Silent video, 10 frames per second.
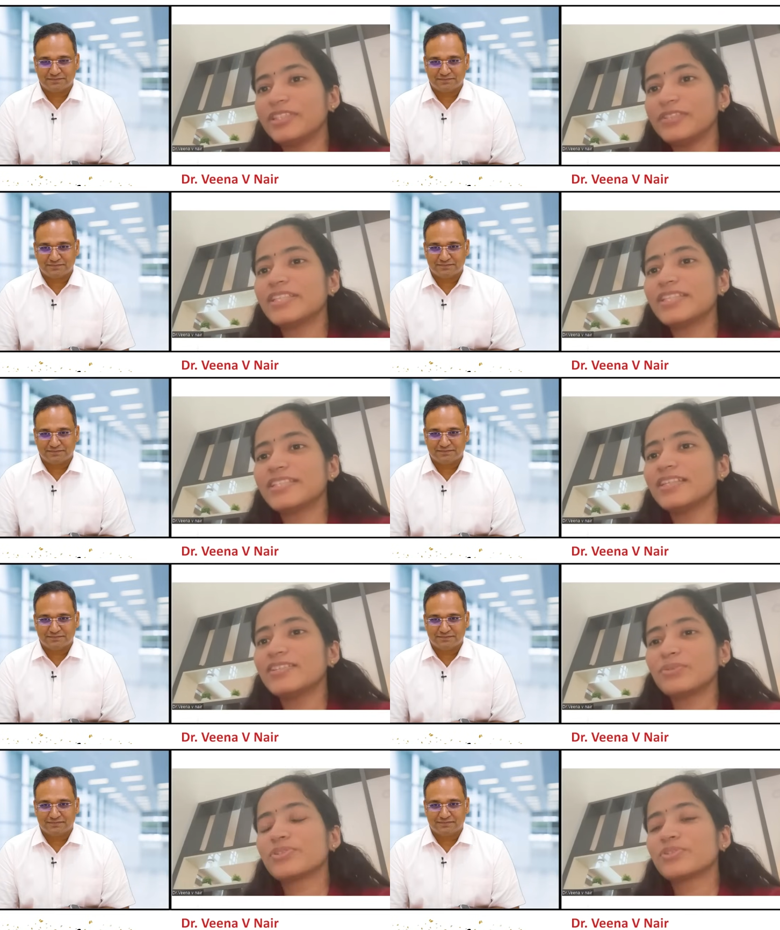Speaker 1: the first
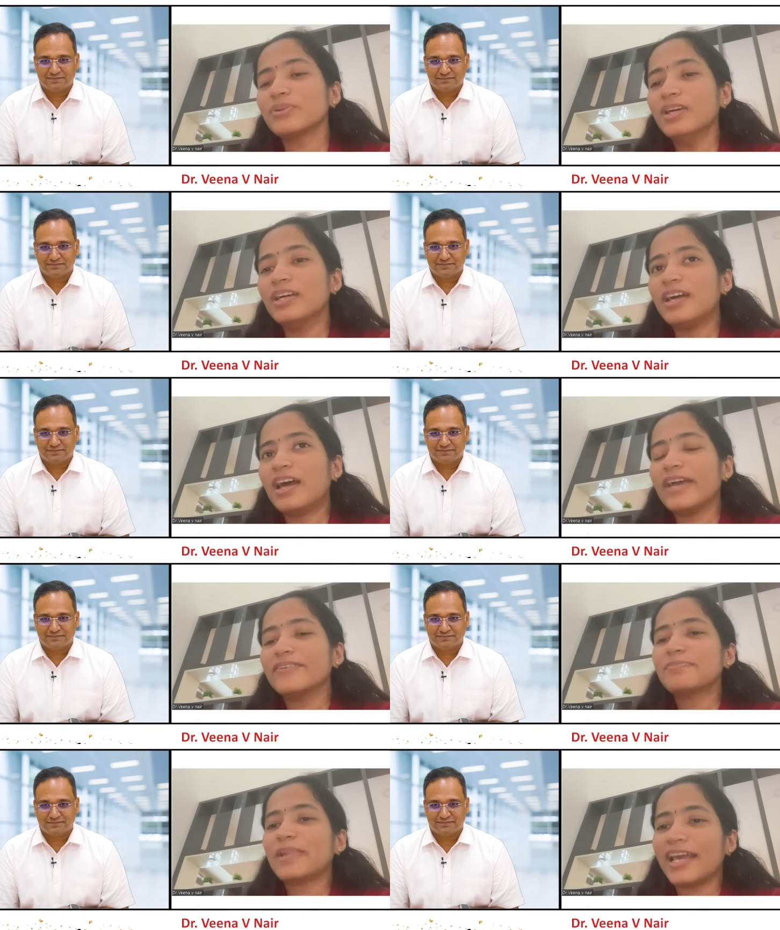years also, I
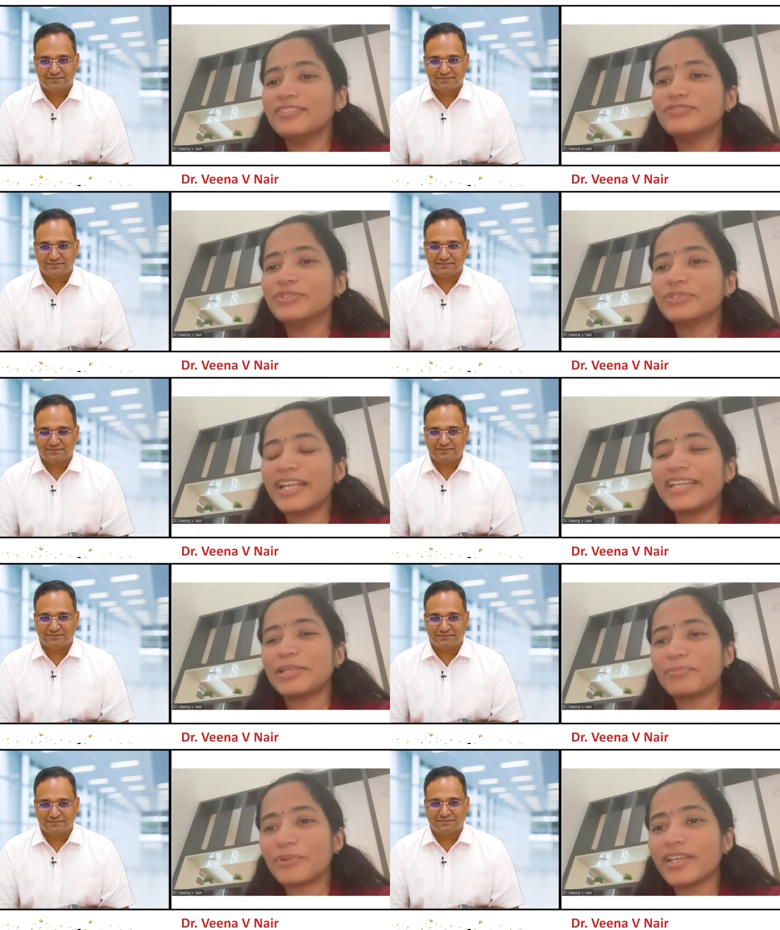was planning for like
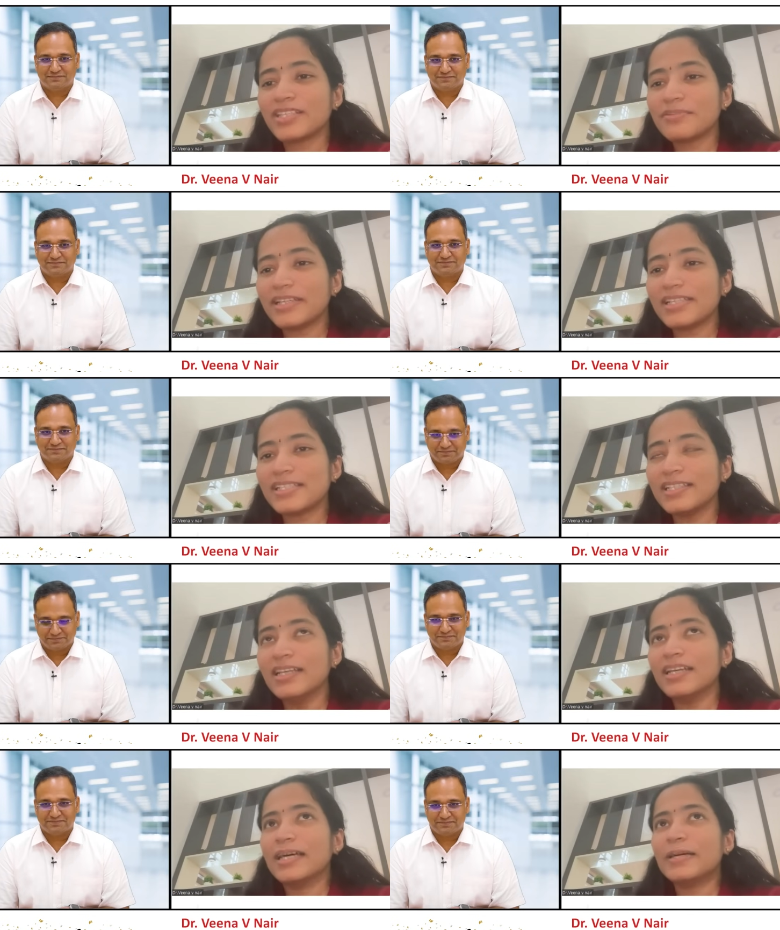reproductive medicine.
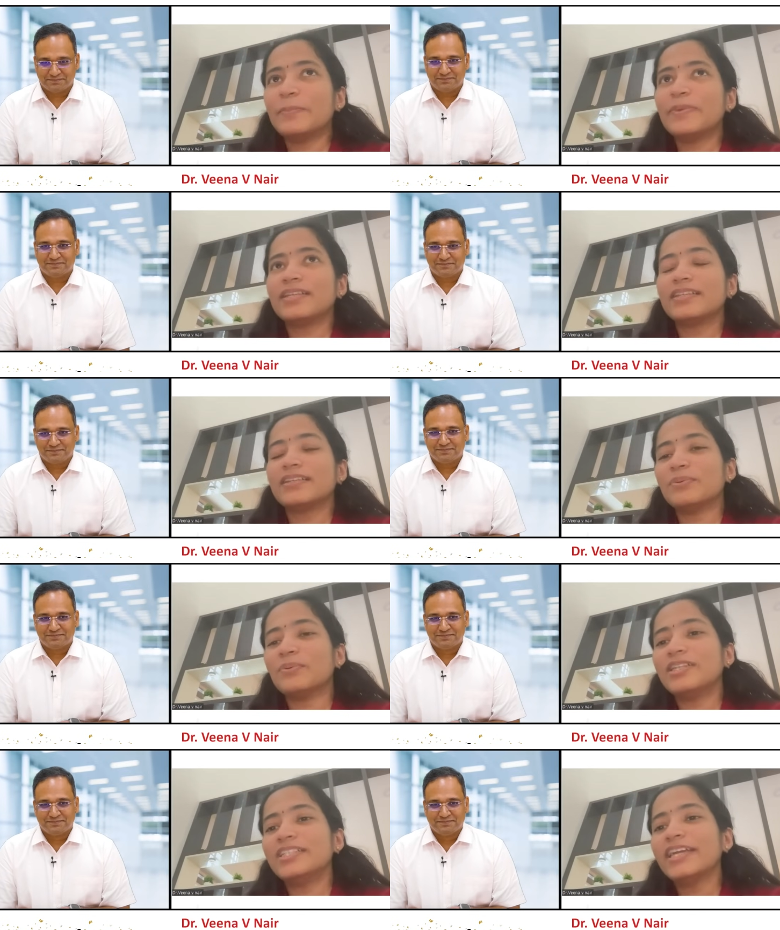But uh,
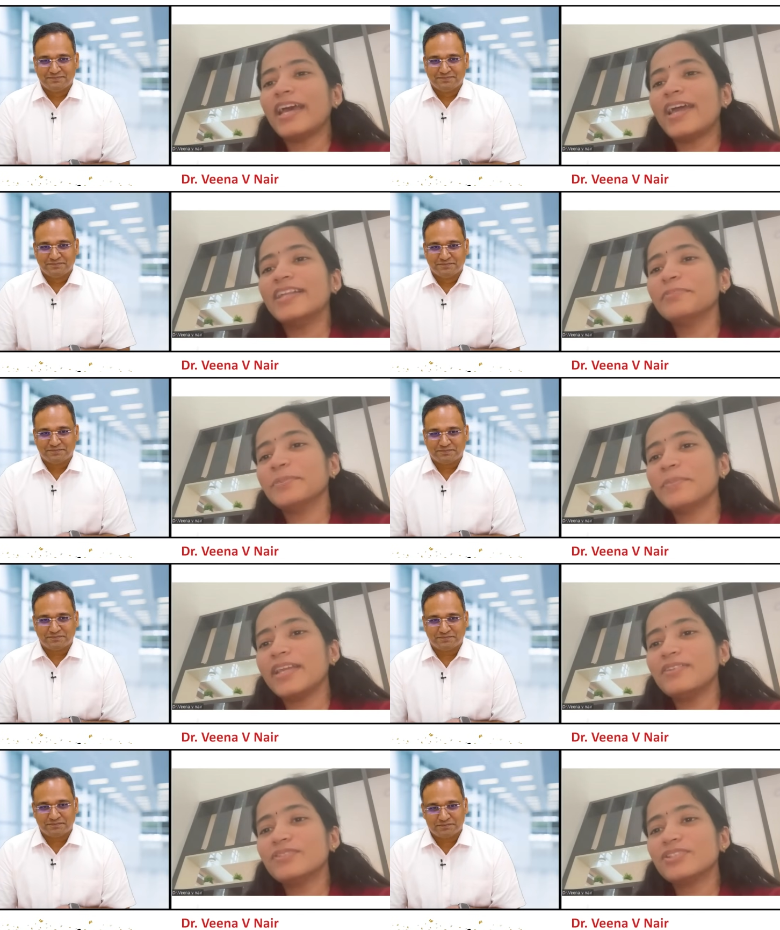what I had in my
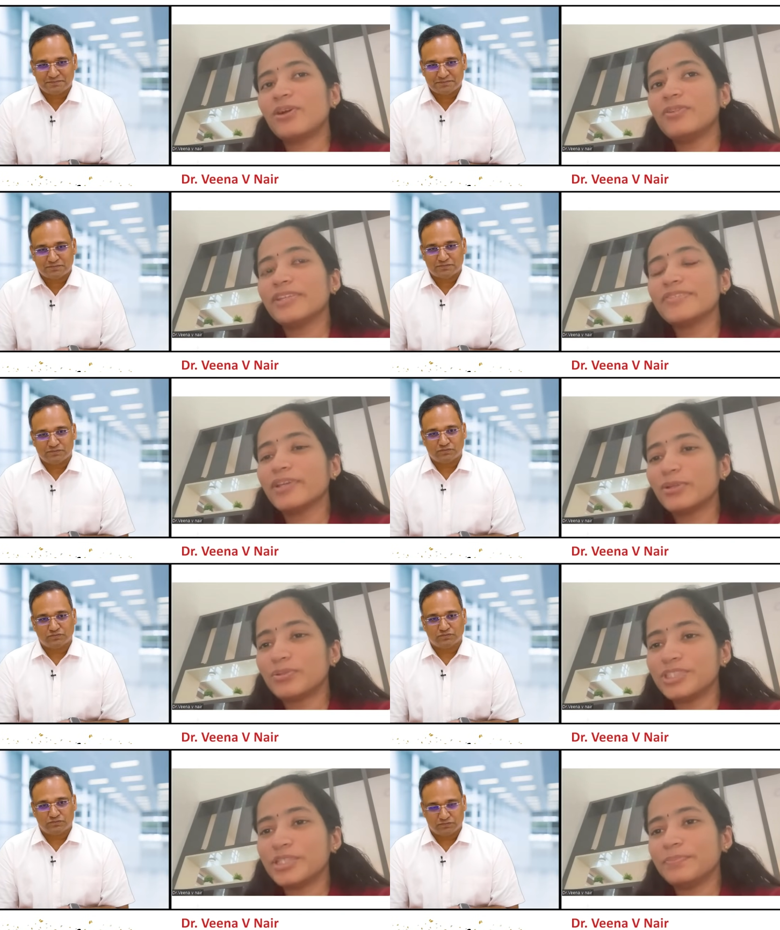mind was always
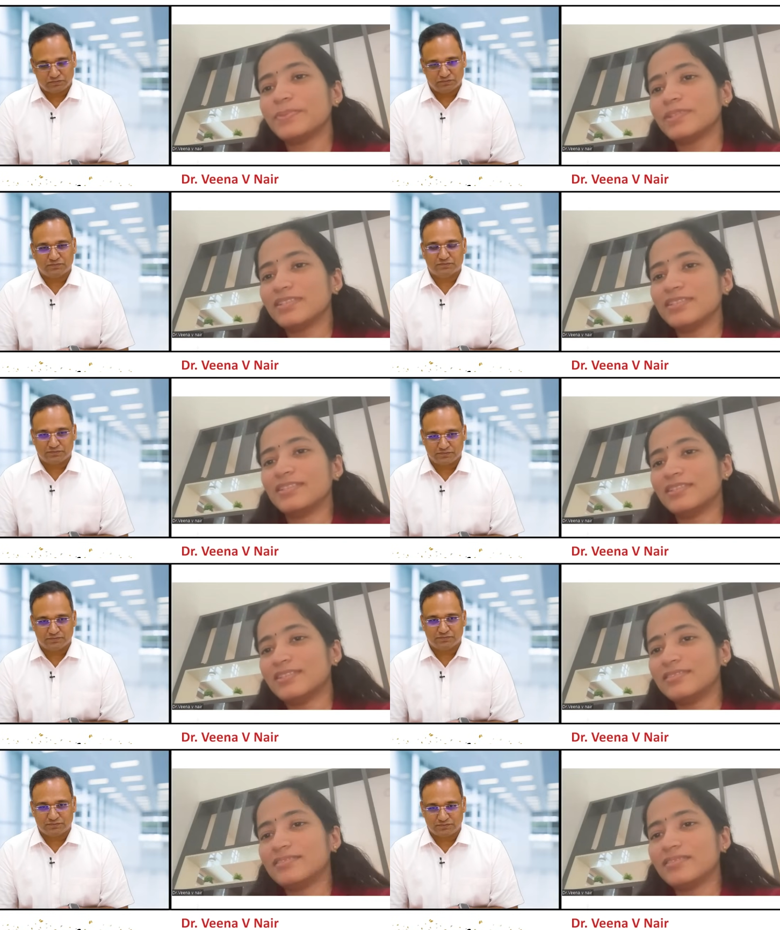fellowship, uh,
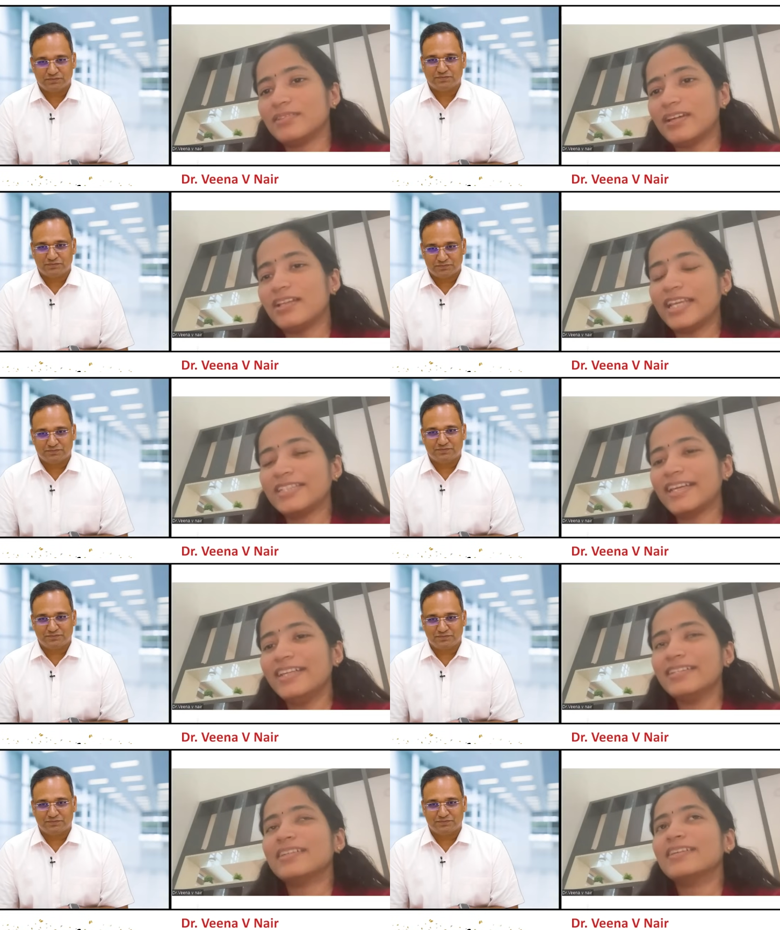like that.